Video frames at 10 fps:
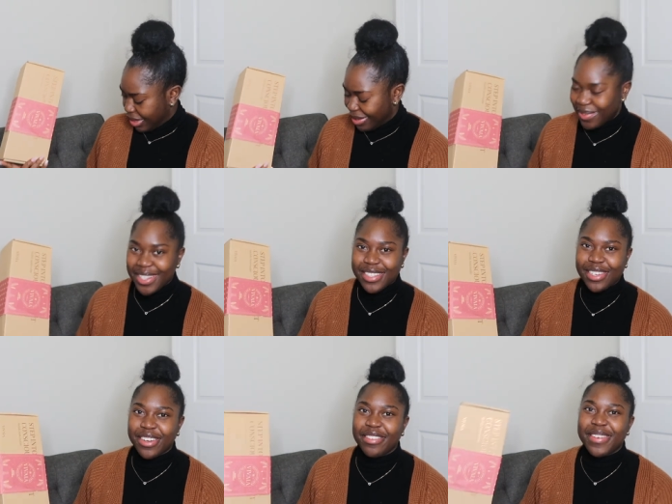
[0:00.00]
let me
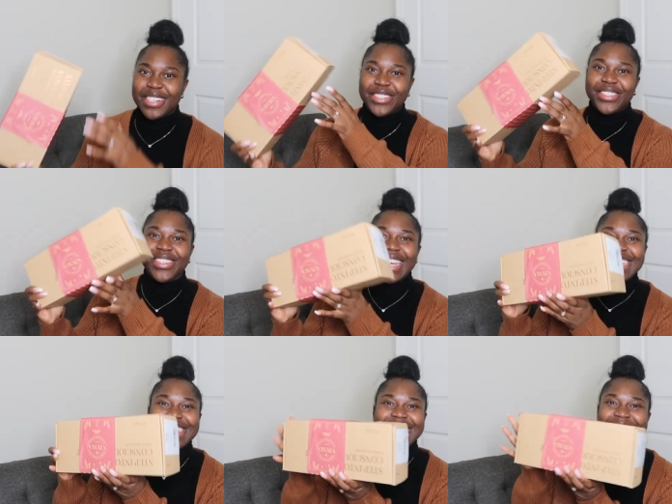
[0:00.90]
start off by showing you
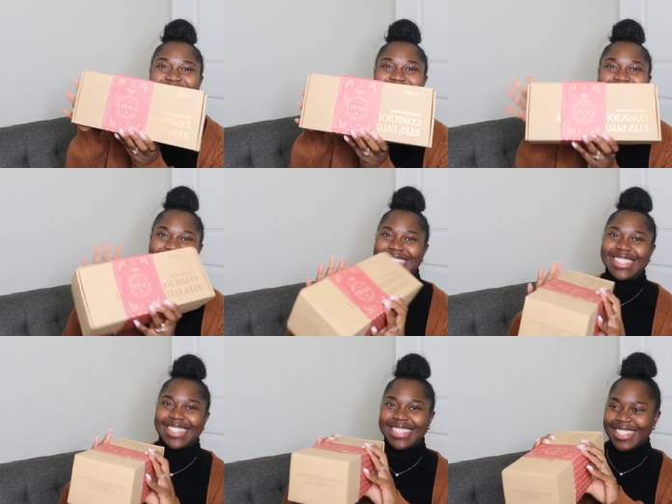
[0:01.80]
guys this one
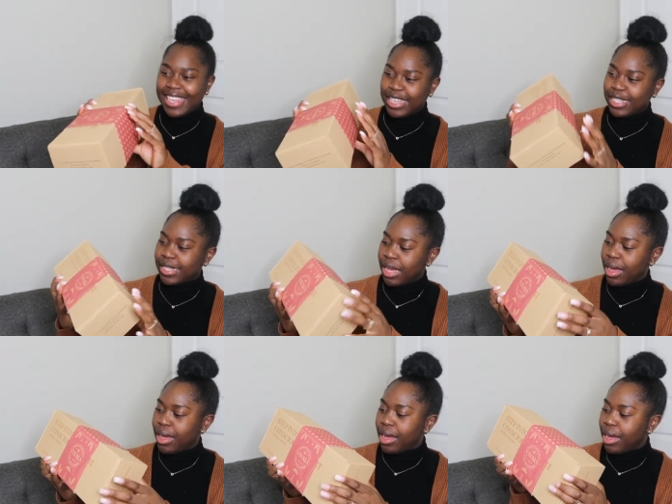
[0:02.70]
because this is
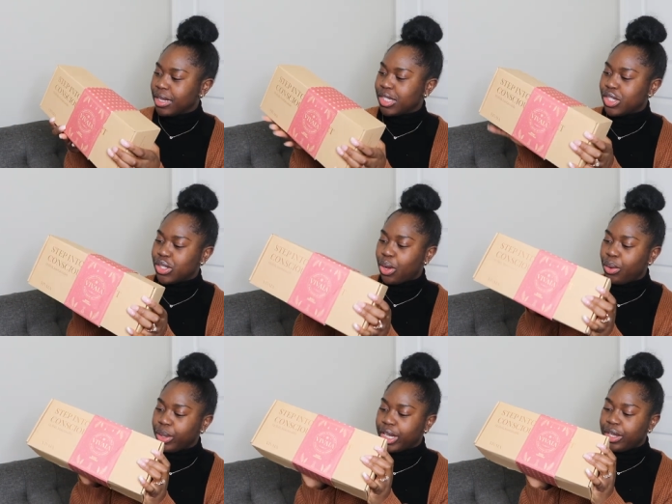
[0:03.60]

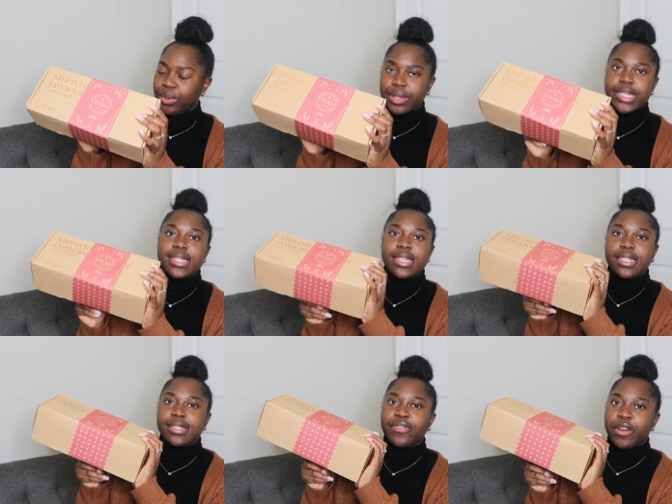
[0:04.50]
so cute. This
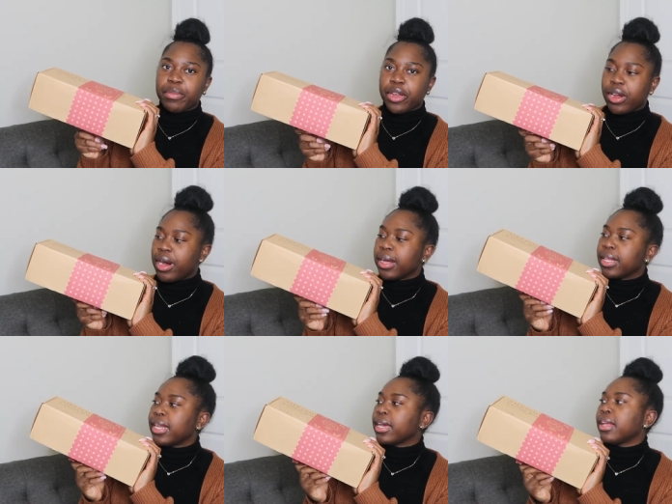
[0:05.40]
is from their
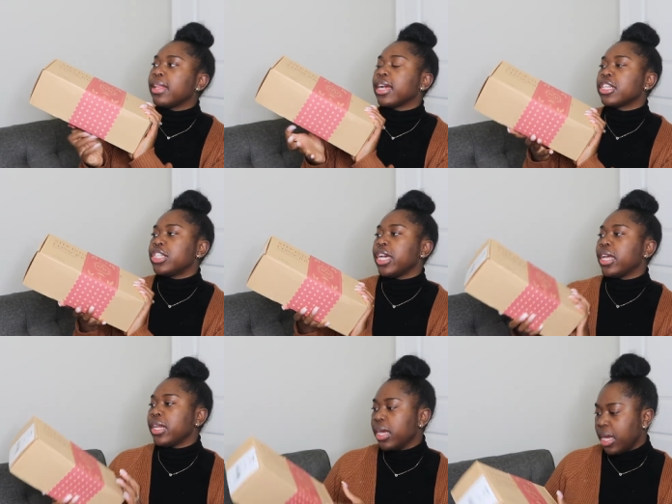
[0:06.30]
holiday
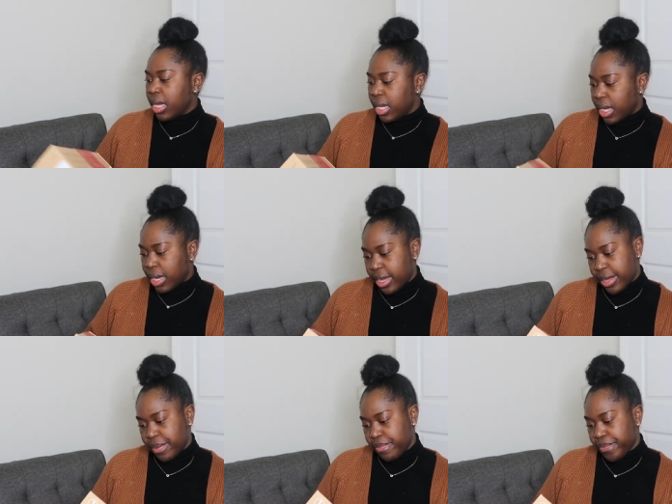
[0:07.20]
collection,
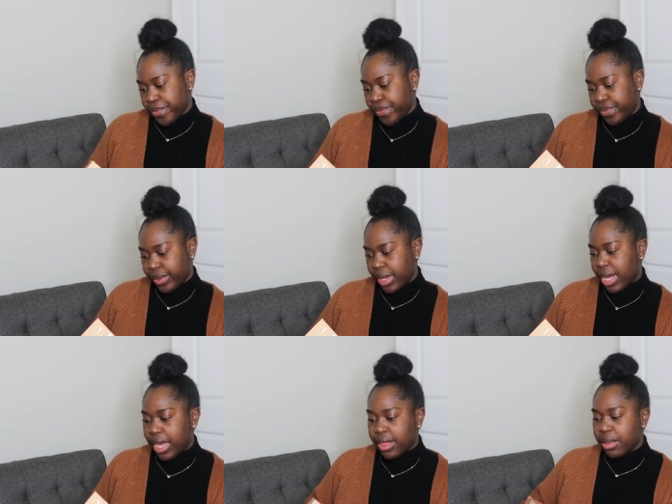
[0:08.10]
um,
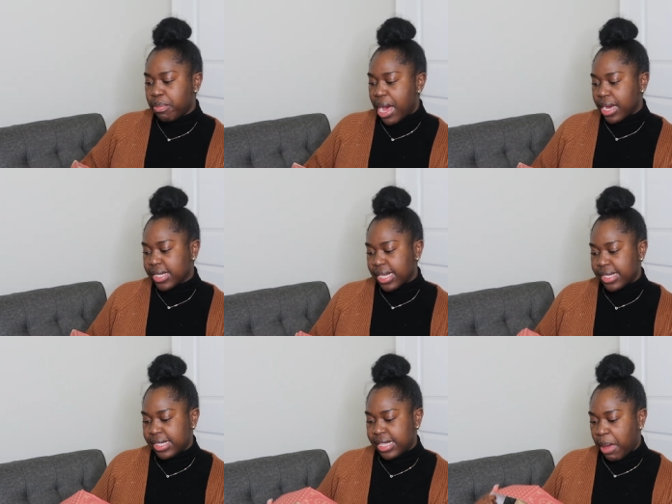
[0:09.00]
and the box
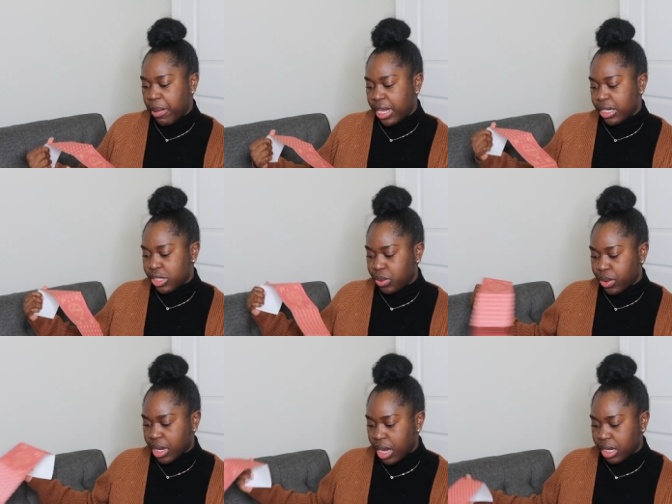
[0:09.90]
says step
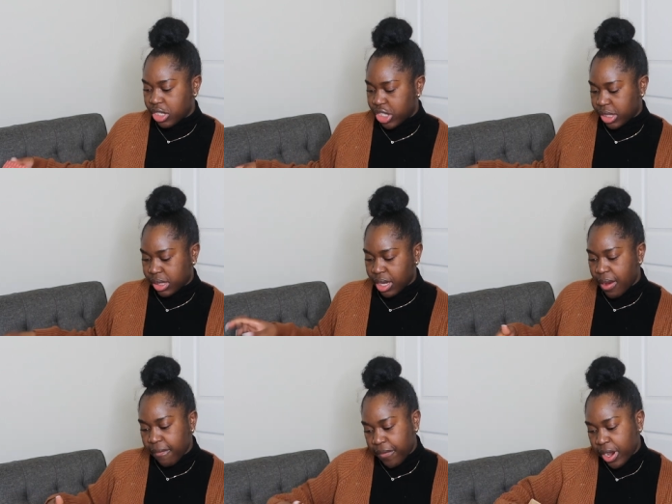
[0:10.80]
into conscious
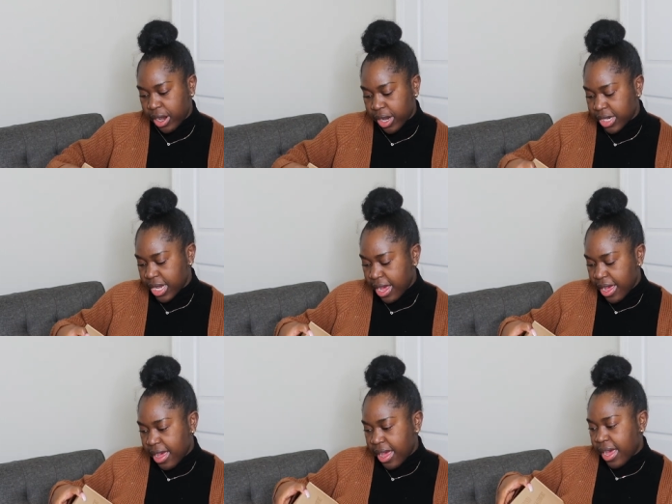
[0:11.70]
comfort,
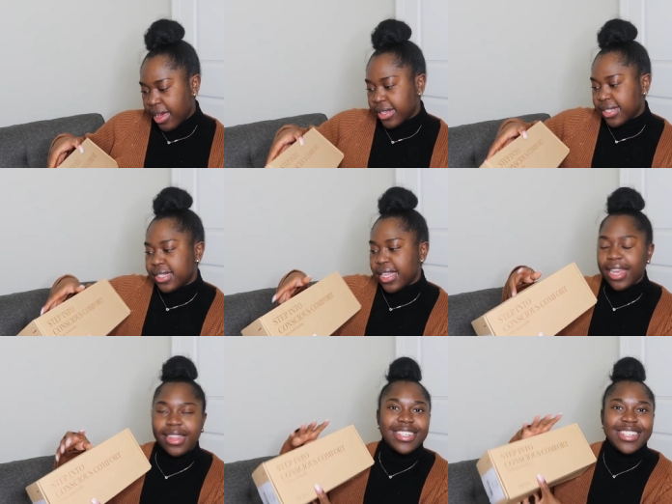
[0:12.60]

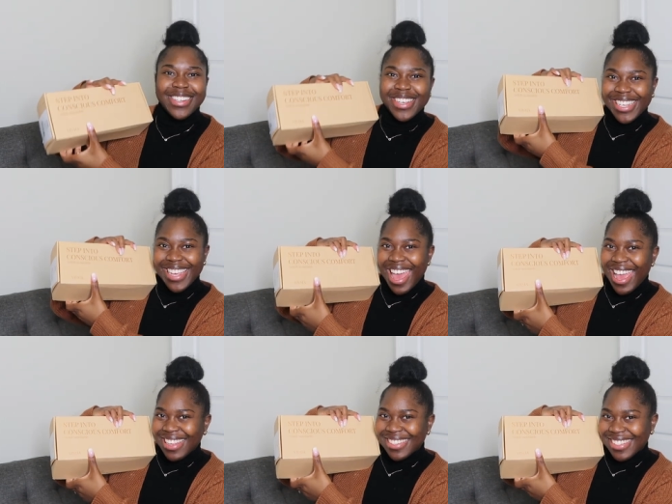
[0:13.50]
stylish
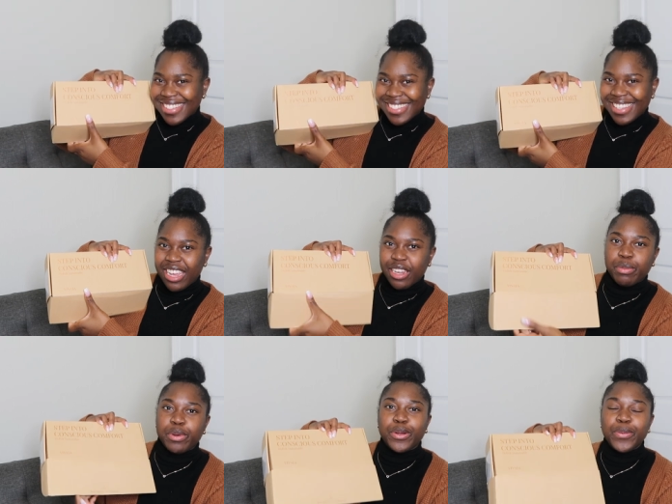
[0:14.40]
and
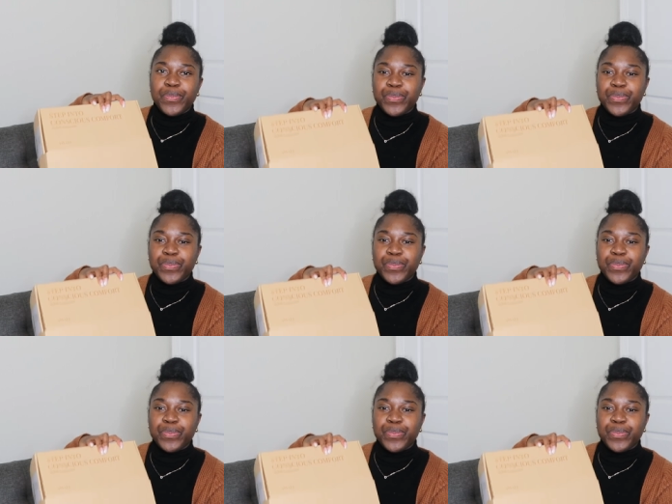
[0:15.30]
sustainable,